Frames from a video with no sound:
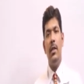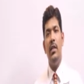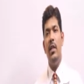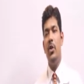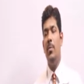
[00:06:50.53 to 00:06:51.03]

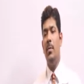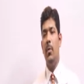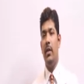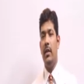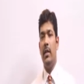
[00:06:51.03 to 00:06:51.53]
within the human
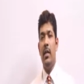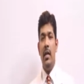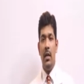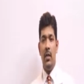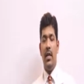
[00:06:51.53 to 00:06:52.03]
body.
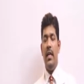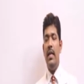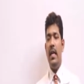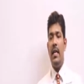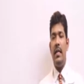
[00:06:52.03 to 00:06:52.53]
Now the
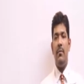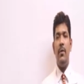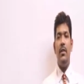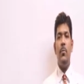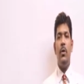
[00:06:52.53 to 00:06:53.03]
indirect
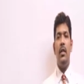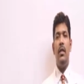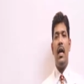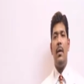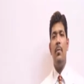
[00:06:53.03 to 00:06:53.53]
effects what
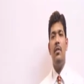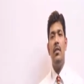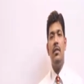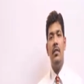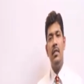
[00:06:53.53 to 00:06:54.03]
happens
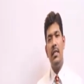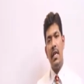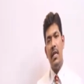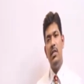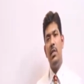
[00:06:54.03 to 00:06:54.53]
is this
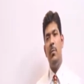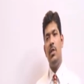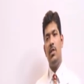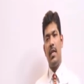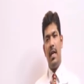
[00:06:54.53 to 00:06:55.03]
energy which
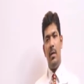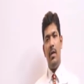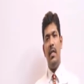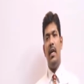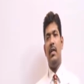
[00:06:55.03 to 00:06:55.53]
is carried by
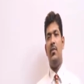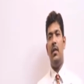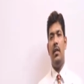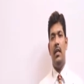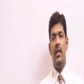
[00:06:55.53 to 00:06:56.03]
the
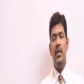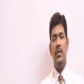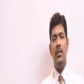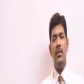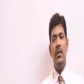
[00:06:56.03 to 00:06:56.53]
X-ray
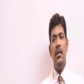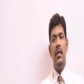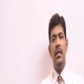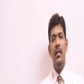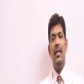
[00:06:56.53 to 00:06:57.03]
radiations
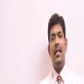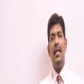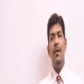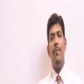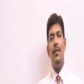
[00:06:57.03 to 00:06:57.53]

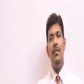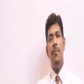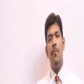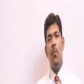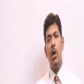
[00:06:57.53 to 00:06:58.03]
directly affects the
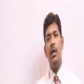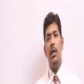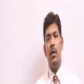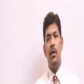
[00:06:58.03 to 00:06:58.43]
water